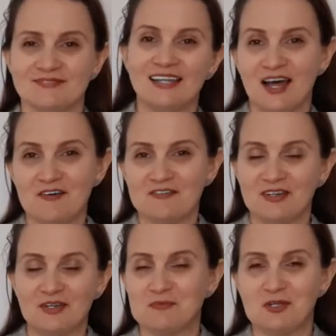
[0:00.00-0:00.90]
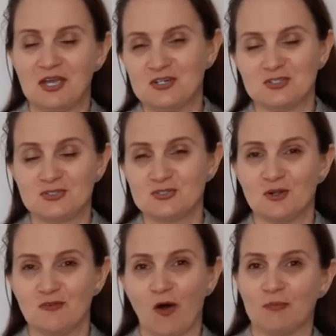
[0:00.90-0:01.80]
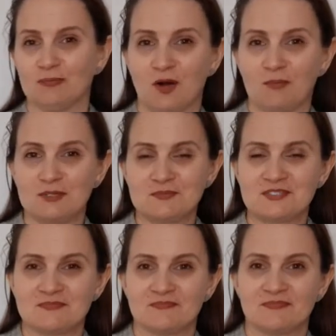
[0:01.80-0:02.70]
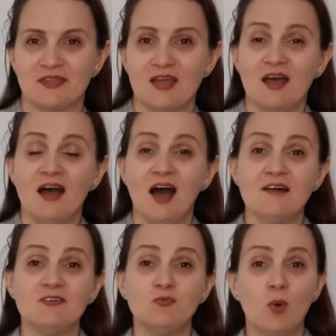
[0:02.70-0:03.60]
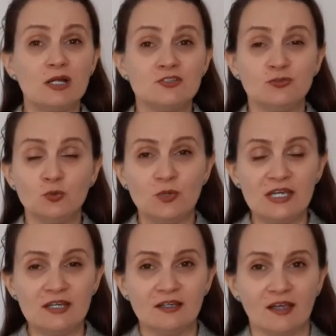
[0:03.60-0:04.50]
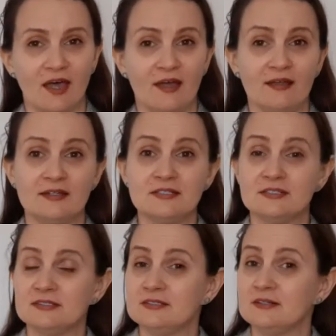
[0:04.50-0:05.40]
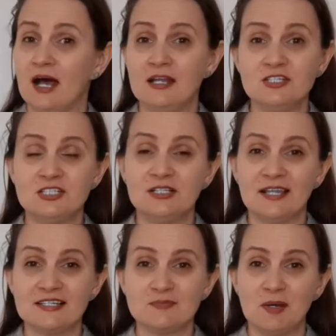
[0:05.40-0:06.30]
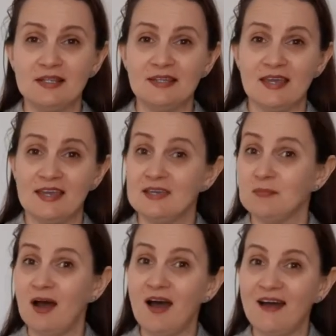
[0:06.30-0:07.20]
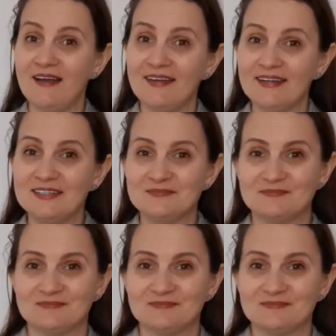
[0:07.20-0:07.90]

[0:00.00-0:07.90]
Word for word: love and communication solve all problems. Have a wonderful week and uh, until next Monday. Bye.